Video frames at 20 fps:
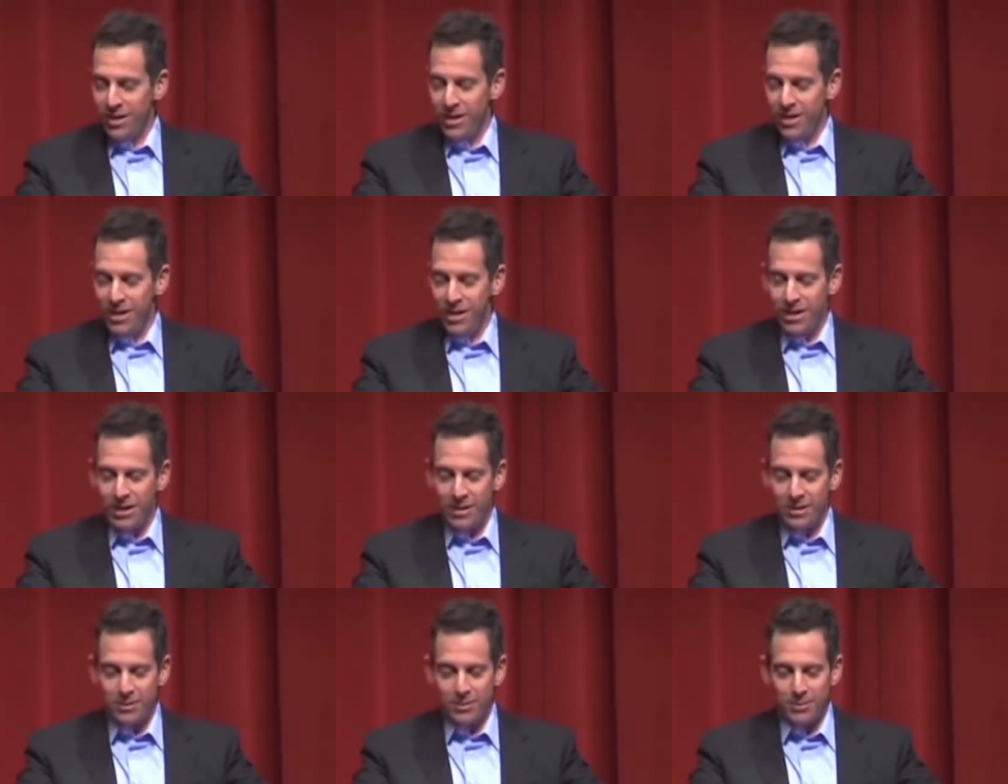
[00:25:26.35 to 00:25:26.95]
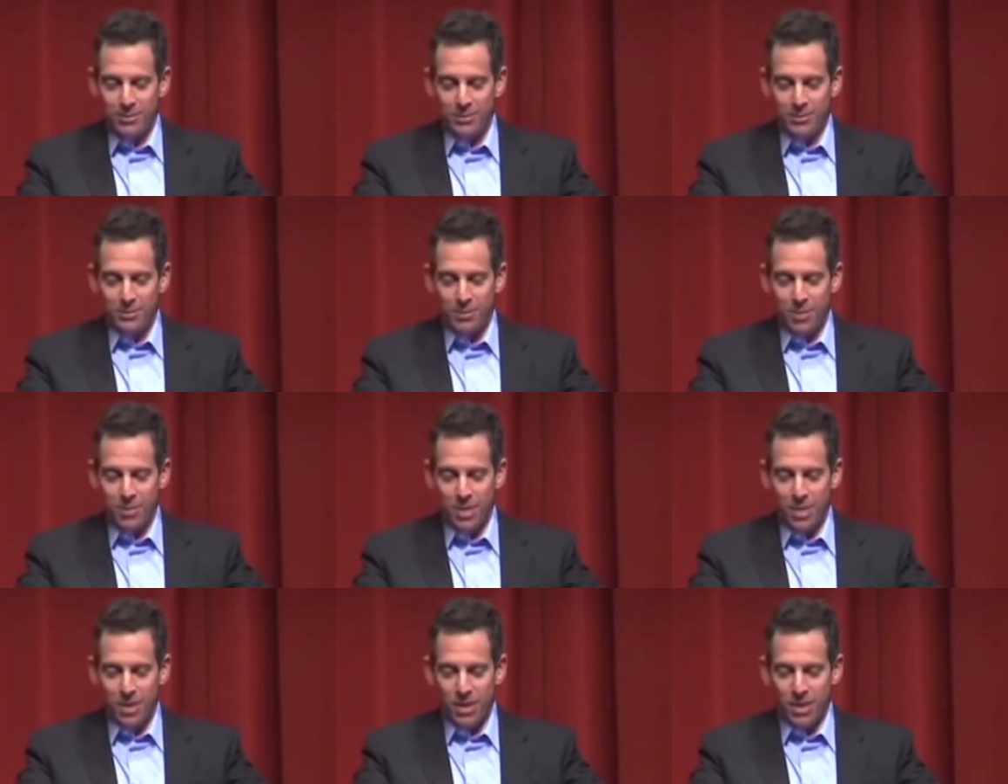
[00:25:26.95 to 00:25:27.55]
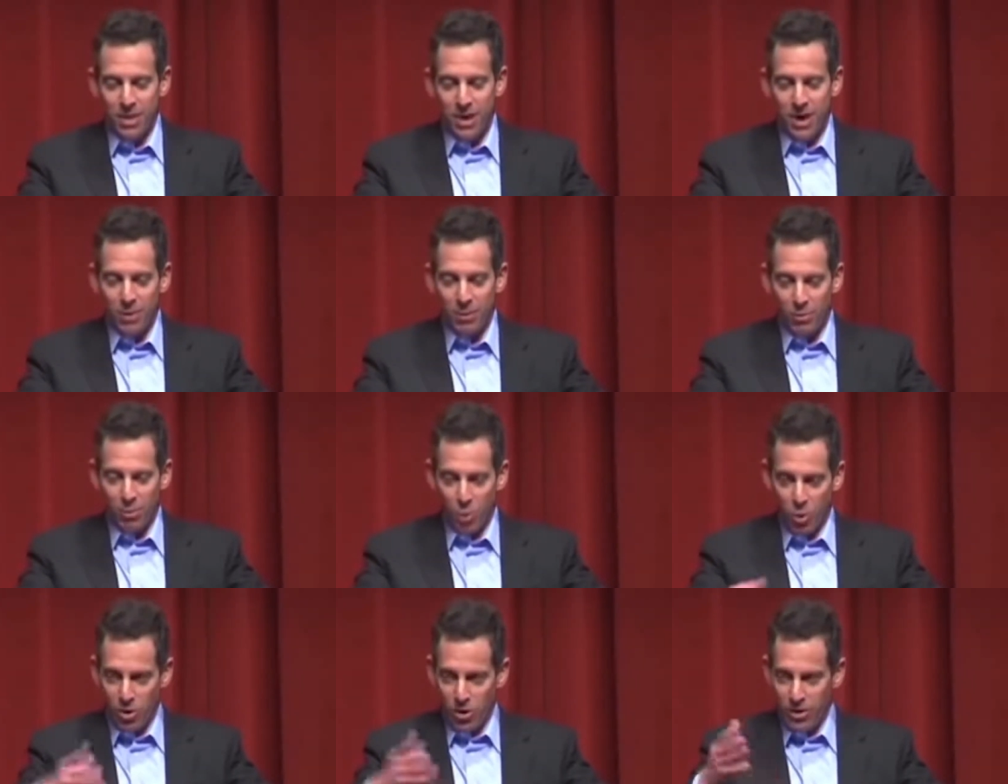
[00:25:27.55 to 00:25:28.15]
Uh,
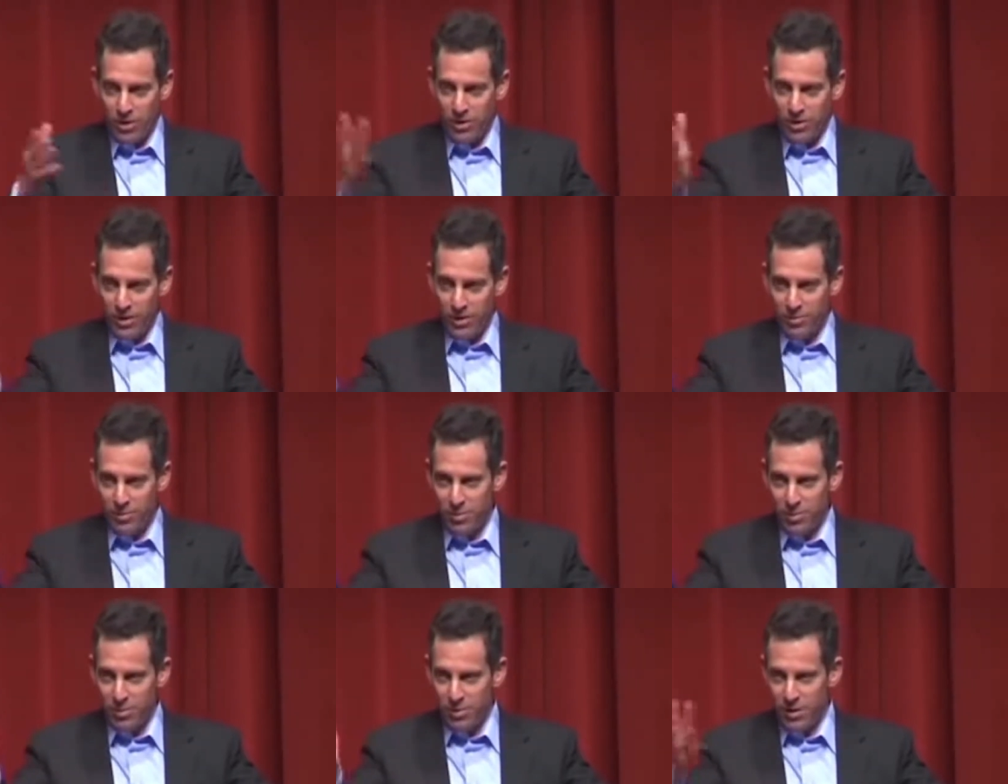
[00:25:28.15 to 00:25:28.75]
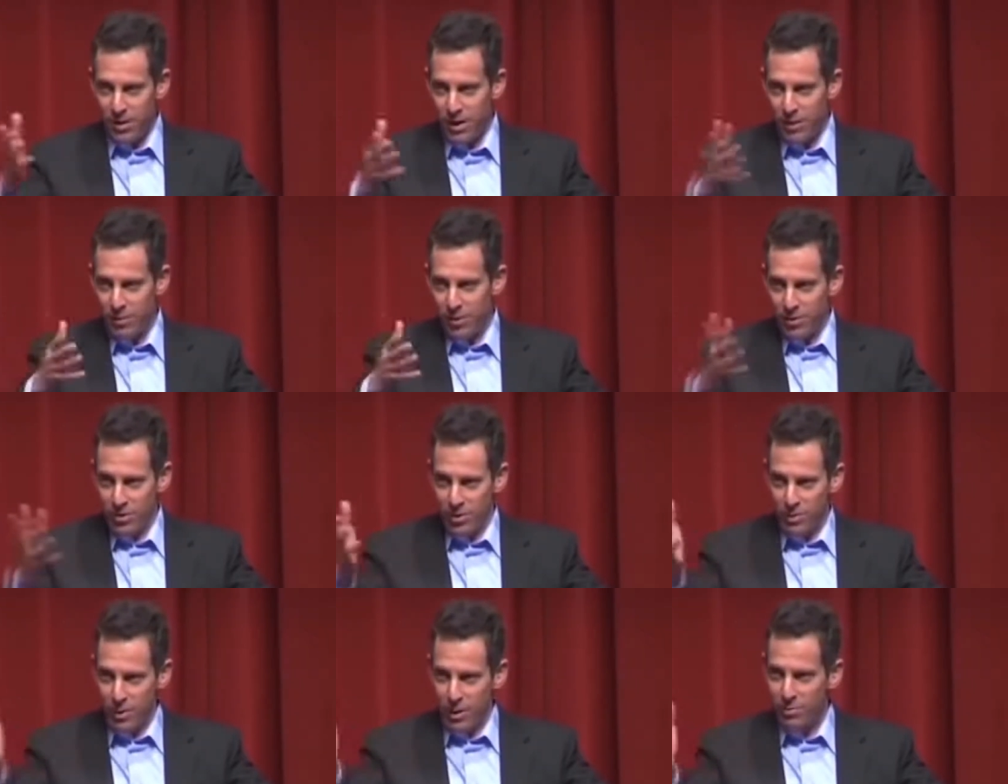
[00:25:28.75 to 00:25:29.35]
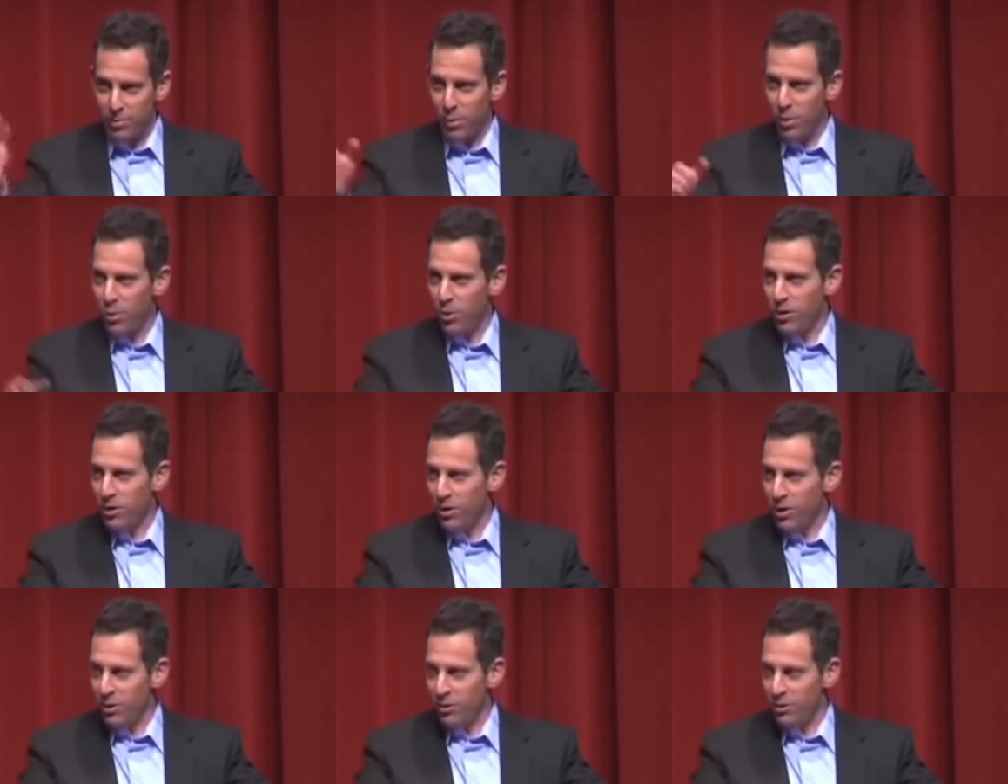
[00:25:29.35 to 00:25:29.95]
I'm worried, obviously, about
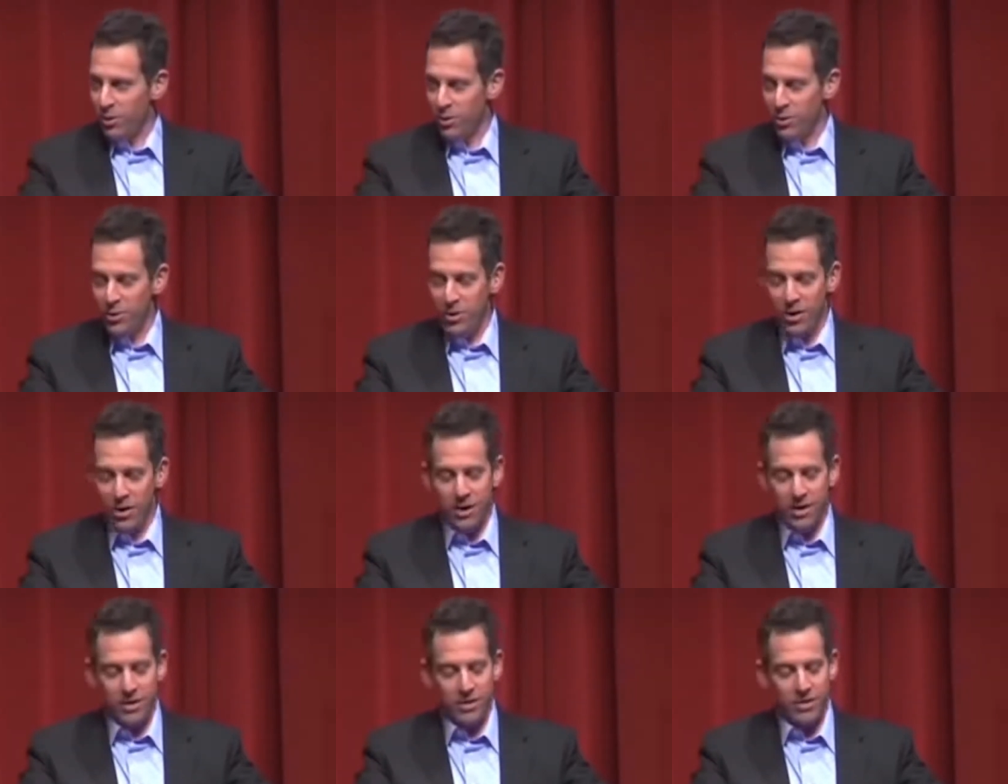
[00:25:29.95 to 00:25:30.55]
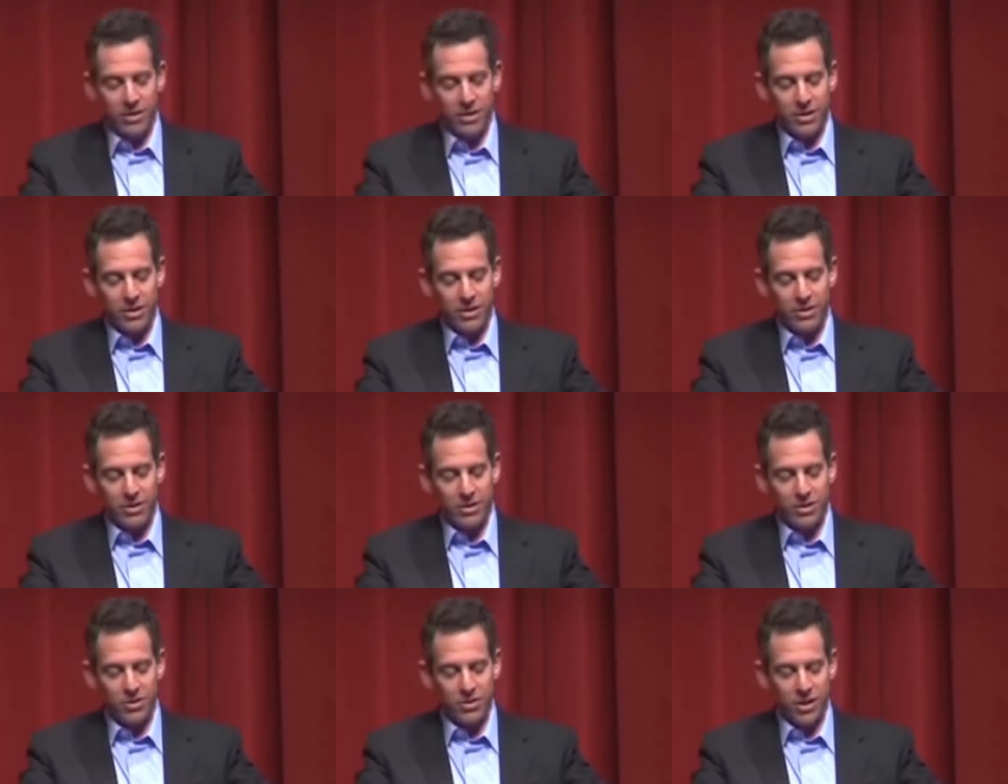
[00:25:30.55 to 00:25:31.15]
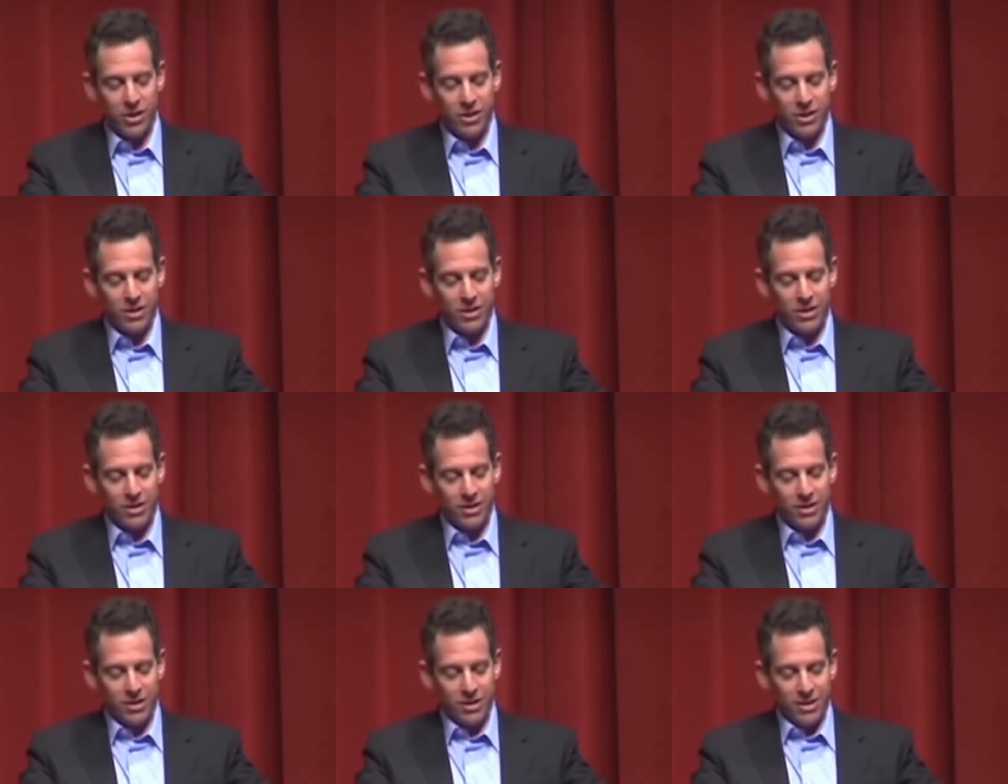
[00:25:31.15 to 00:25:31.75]
boring all of you, and uh, she said,
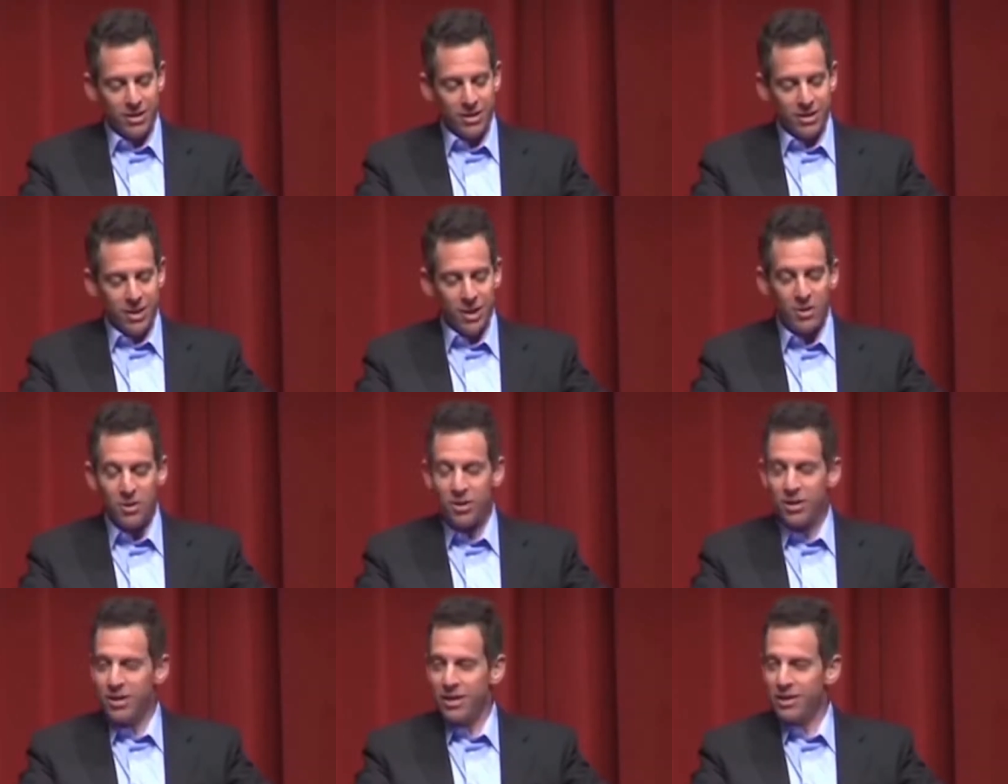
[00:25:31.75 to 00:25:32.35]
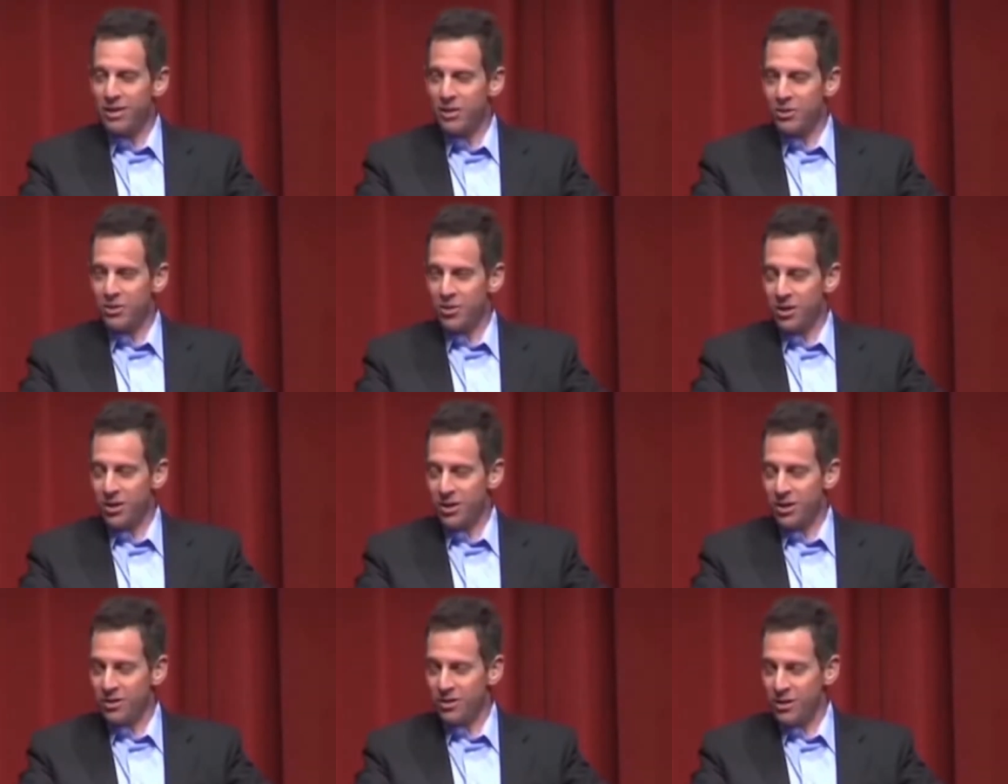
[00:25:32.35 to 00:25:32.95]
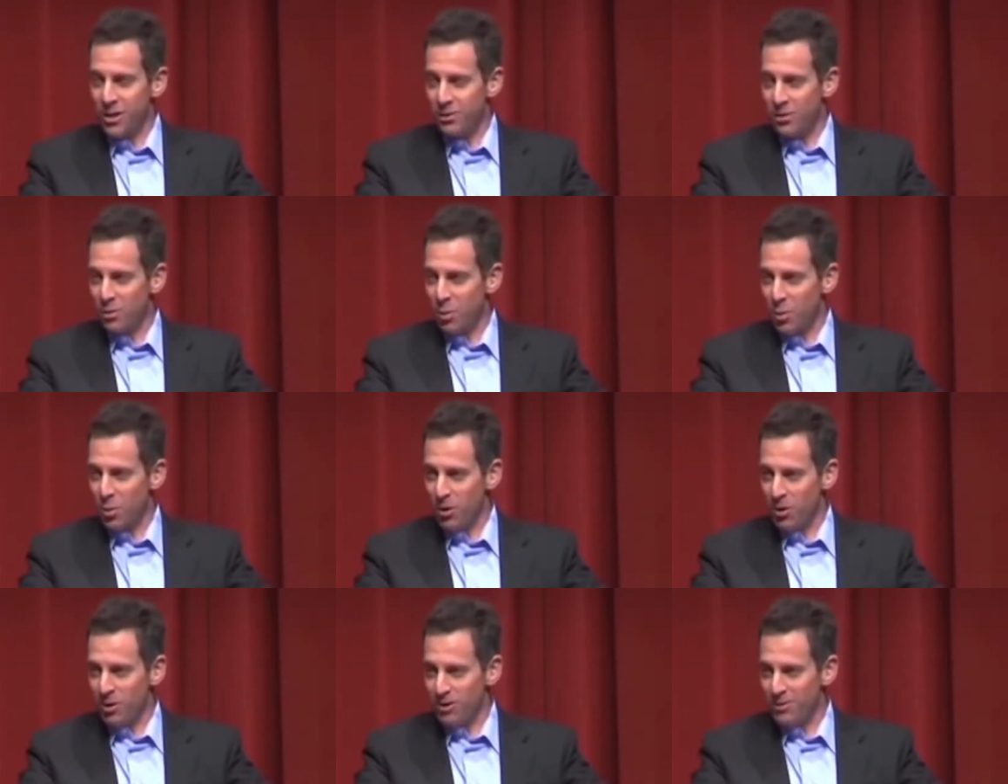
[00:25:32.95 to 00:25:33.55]
nothing Hitchens does is ever
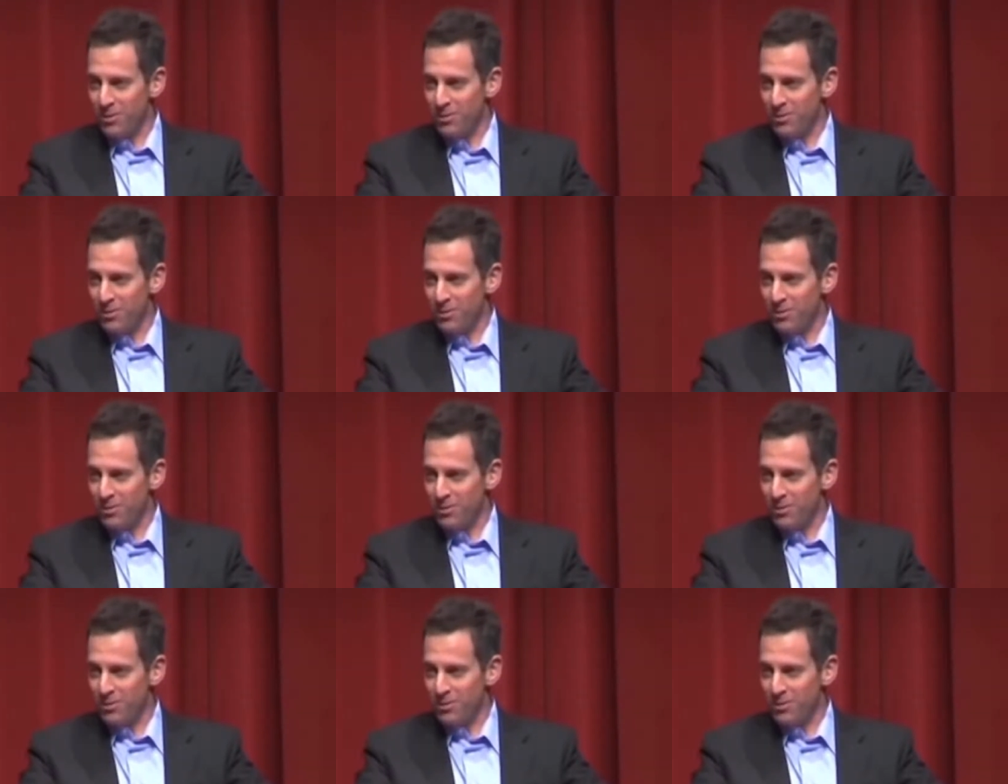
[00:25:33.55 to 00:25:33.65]
boring.